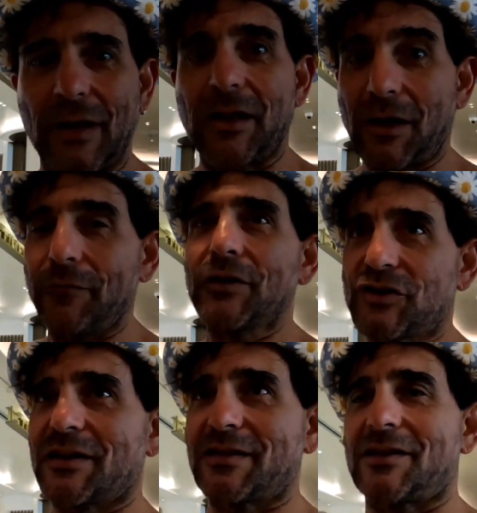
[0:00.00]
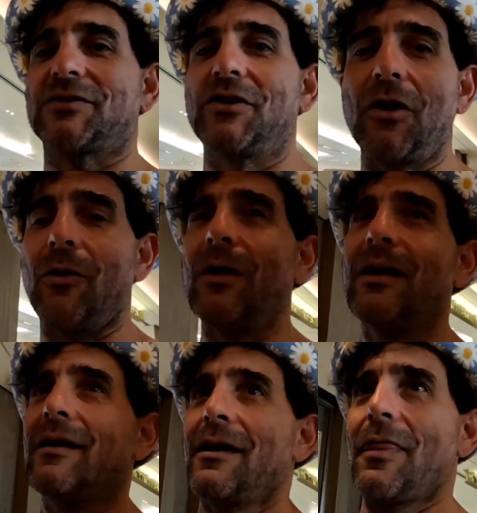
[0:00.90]
I've done enough logistics to know
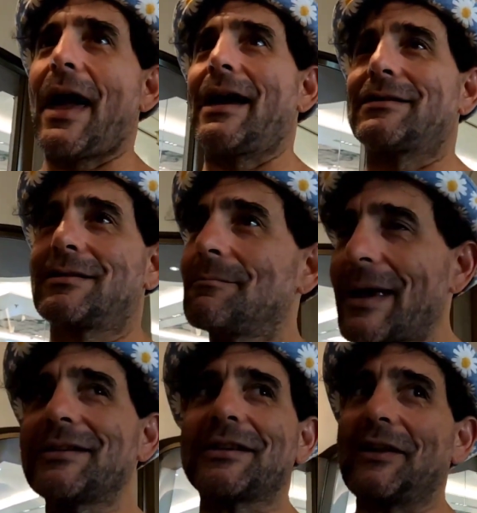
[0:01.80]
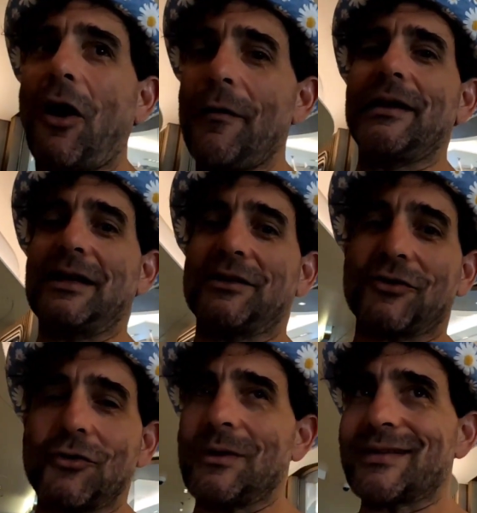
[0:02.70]
that basically all they
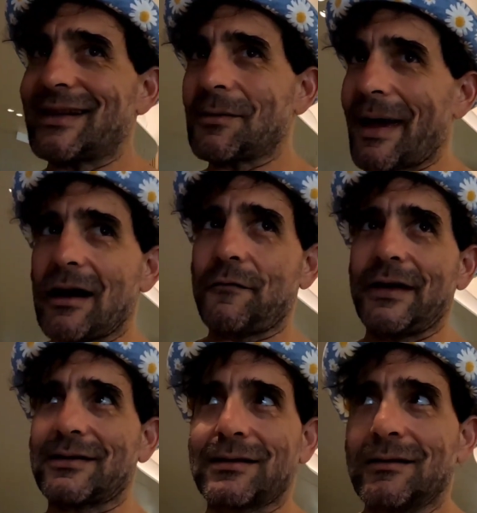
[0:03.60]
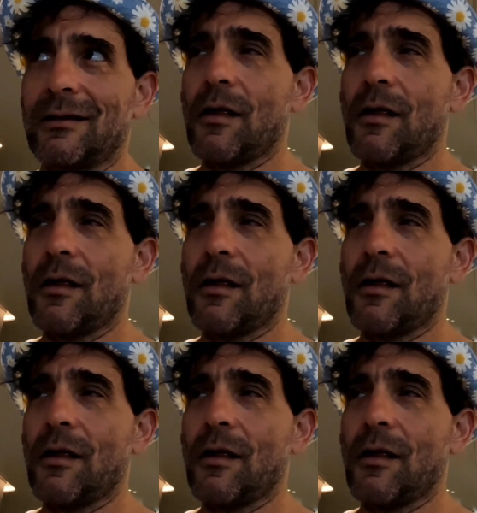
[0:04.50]
need to do is send a manifest